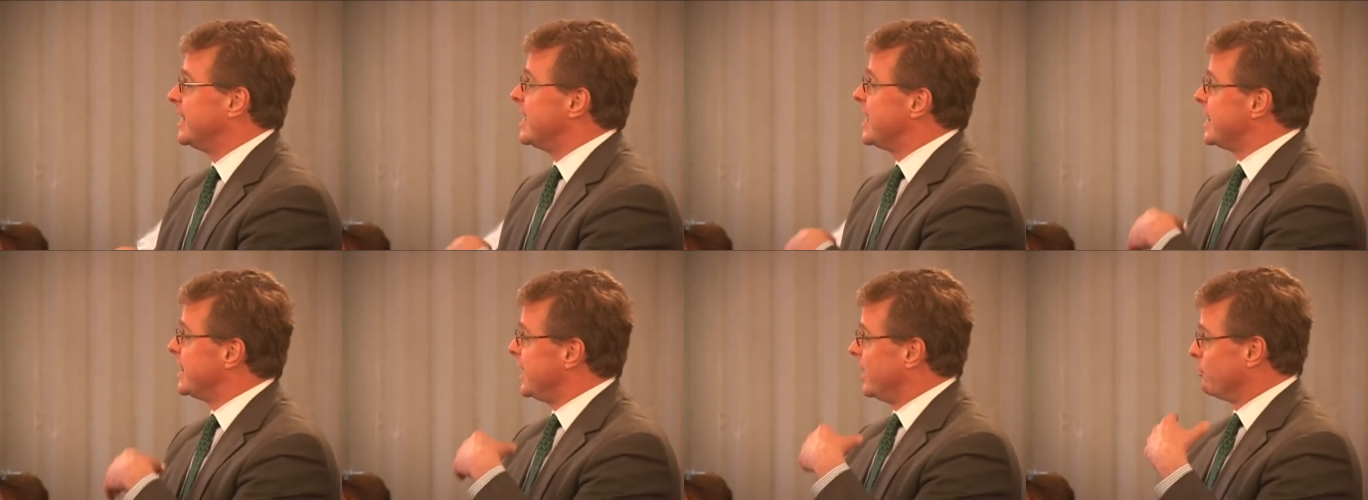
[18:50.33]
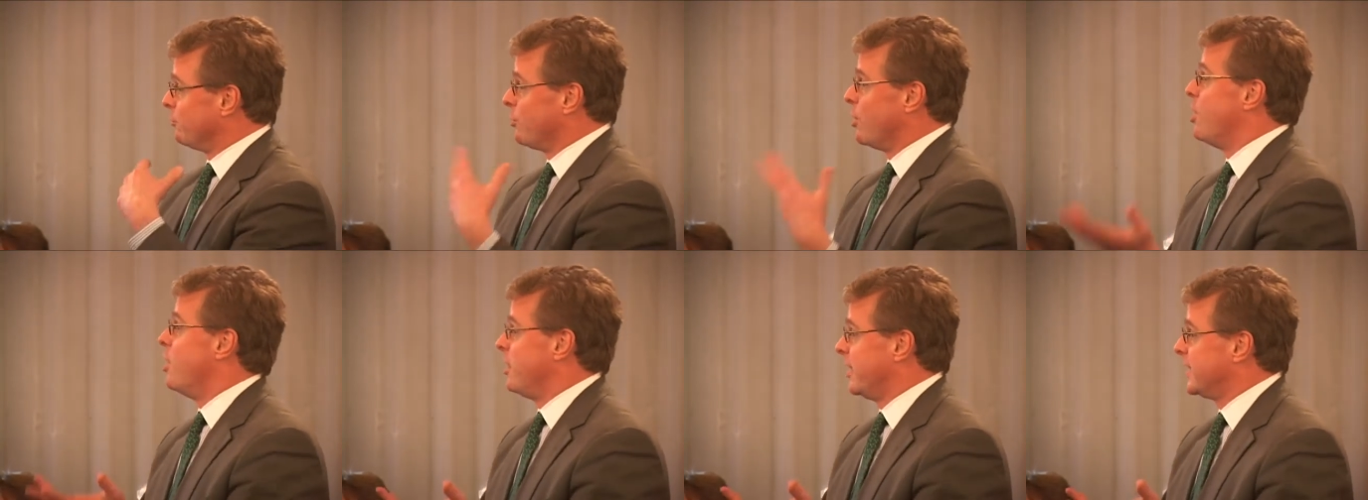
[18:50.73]
did
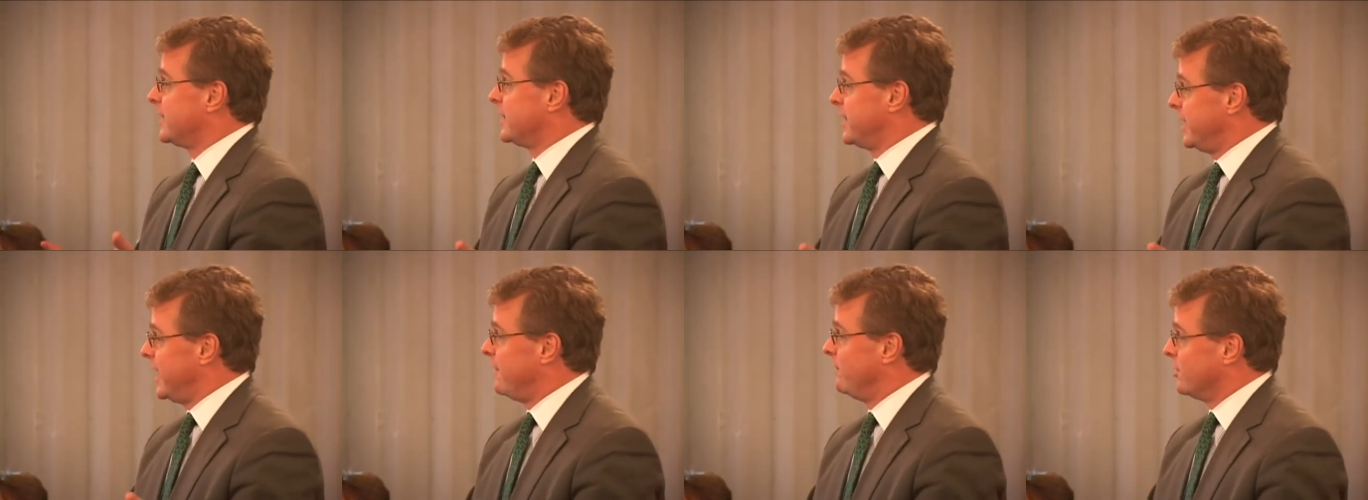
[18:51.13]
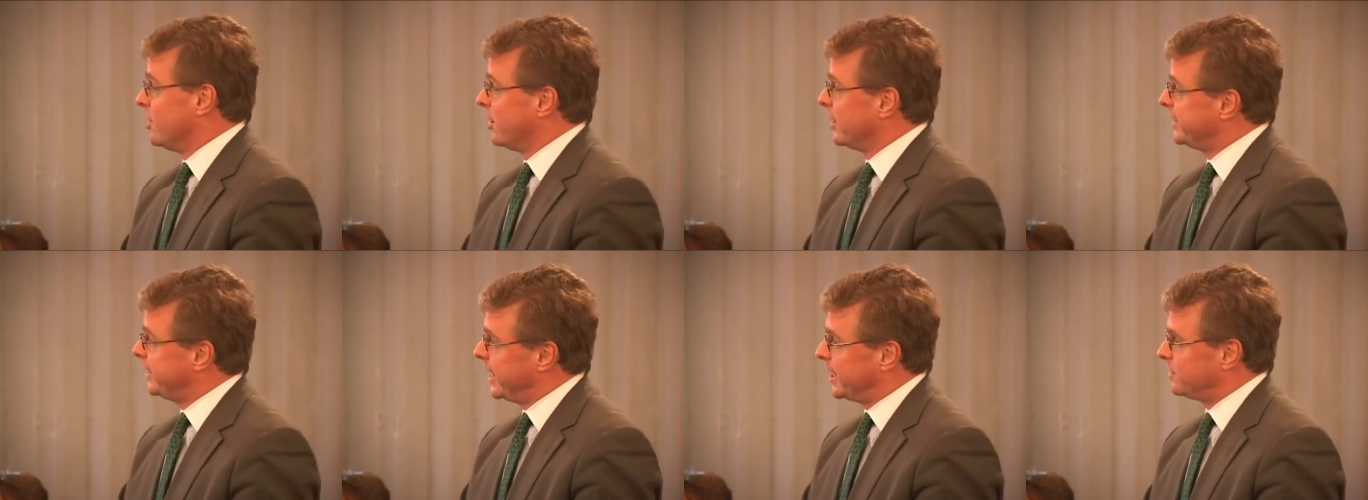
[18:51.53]
anything wrong as the naval
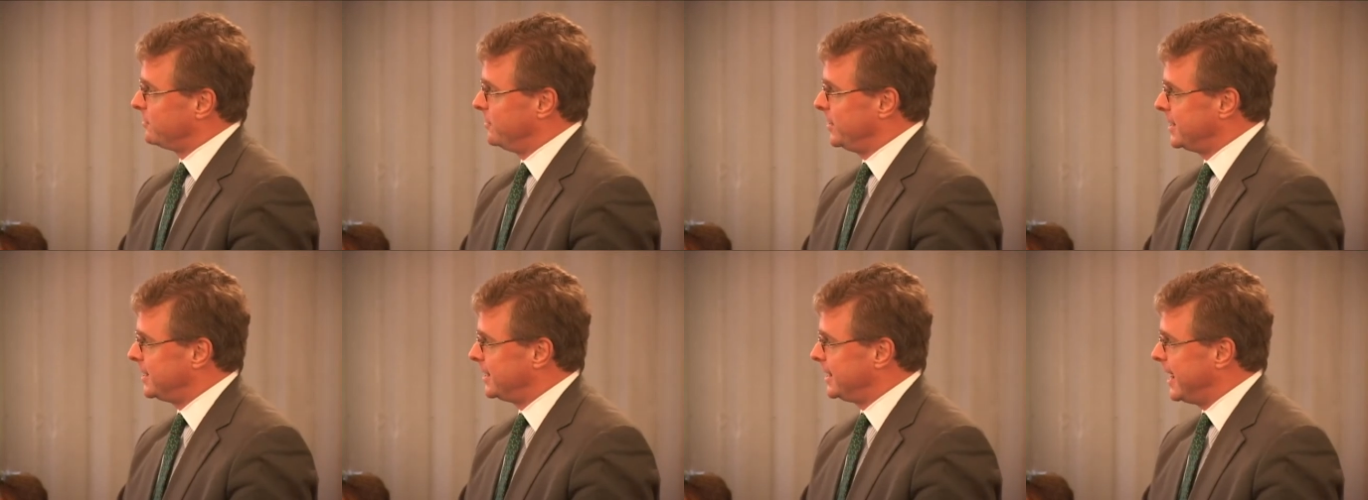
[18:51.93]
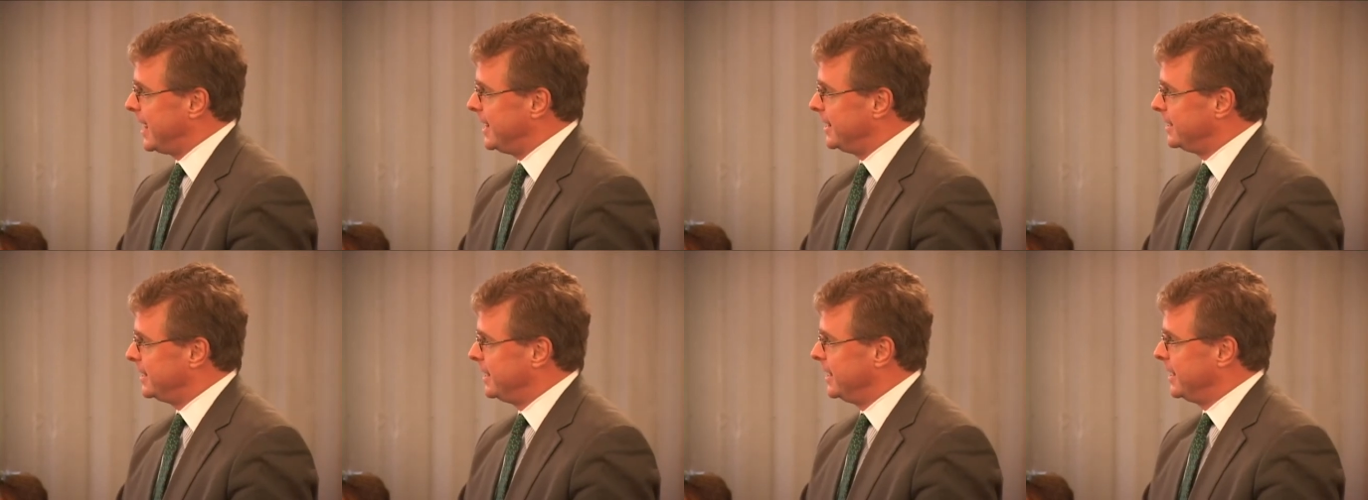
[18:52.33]
architects for the
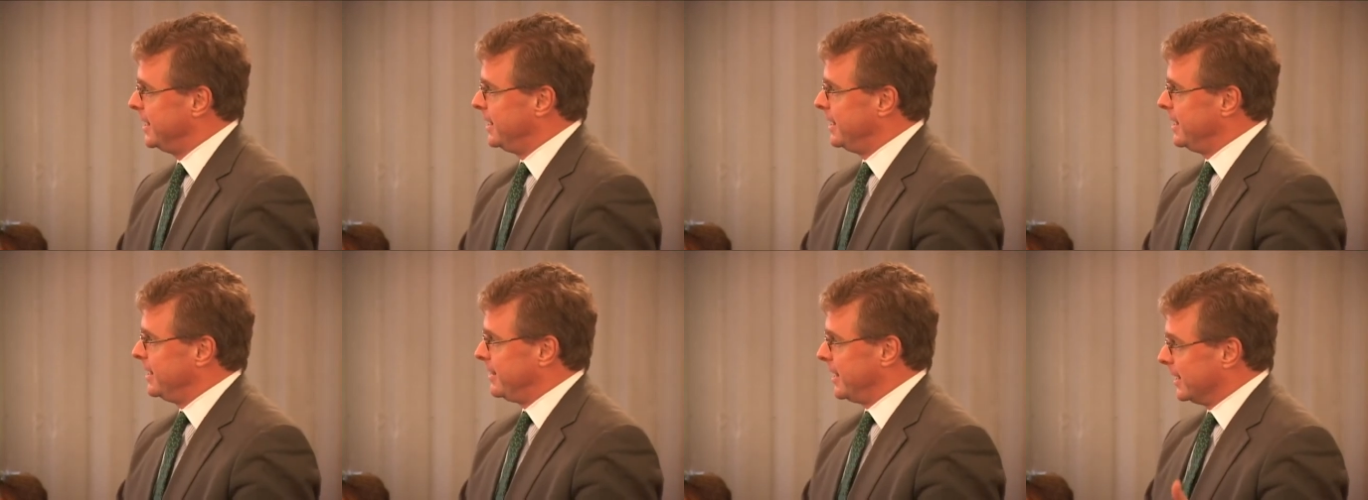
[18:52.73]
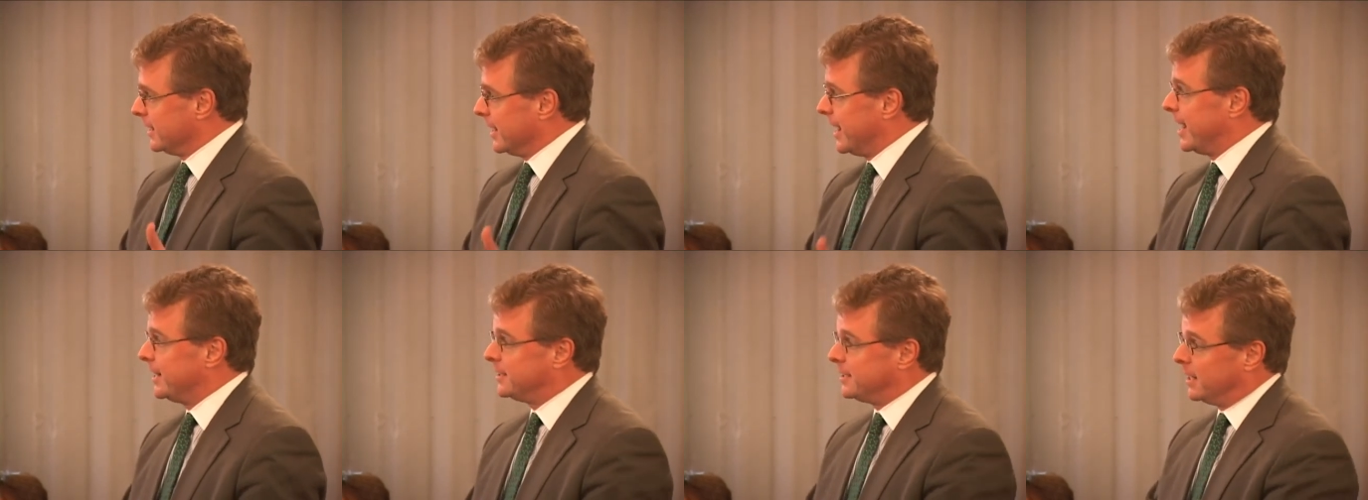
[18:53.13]
state
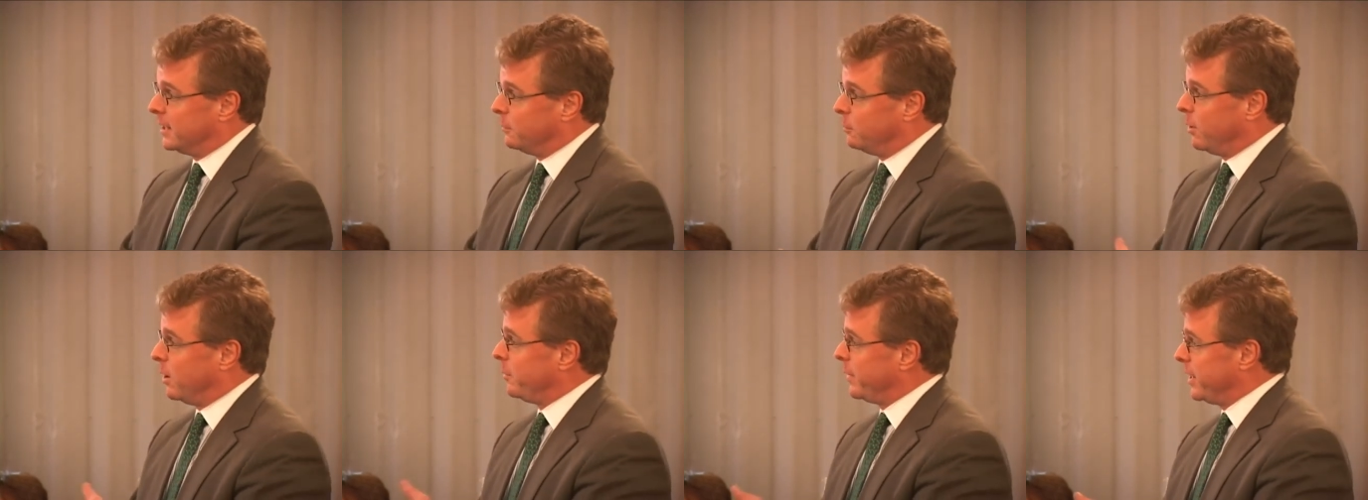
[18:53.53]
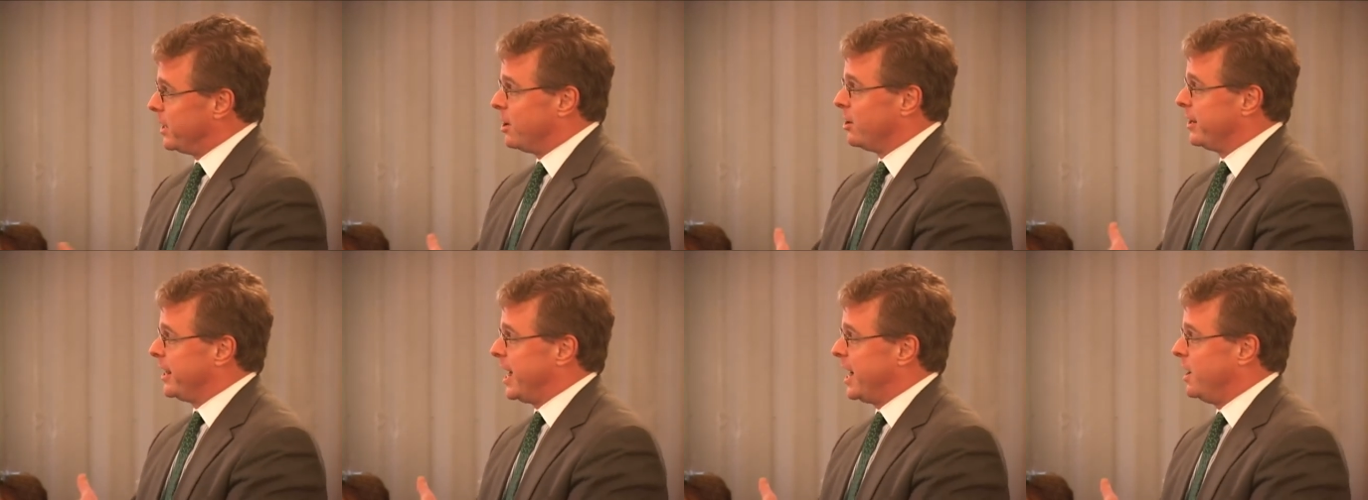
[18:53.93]
that led to where we
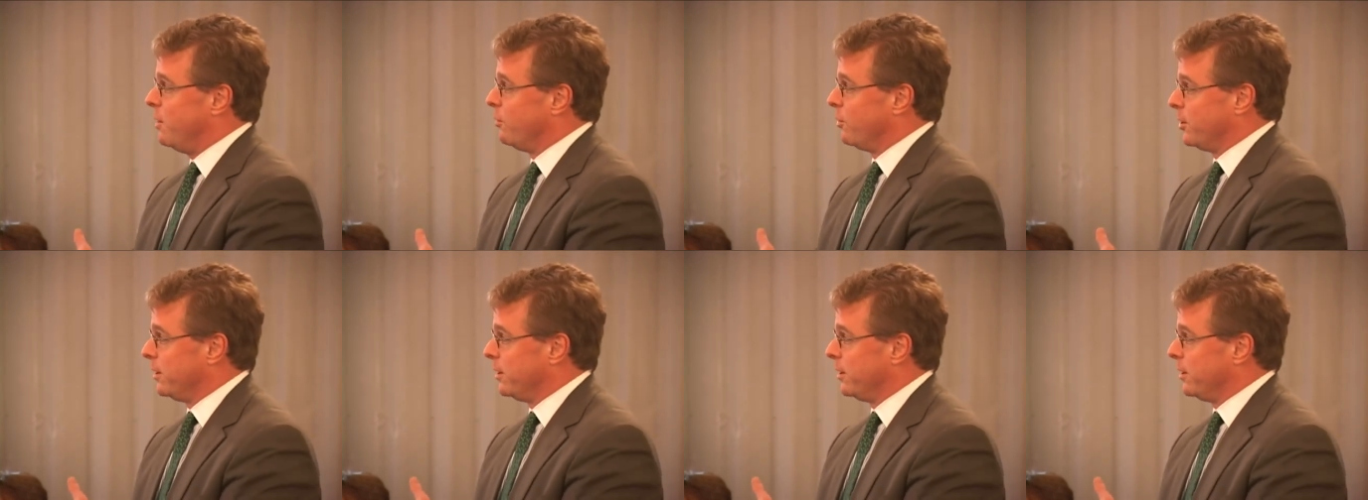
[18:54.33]
are now?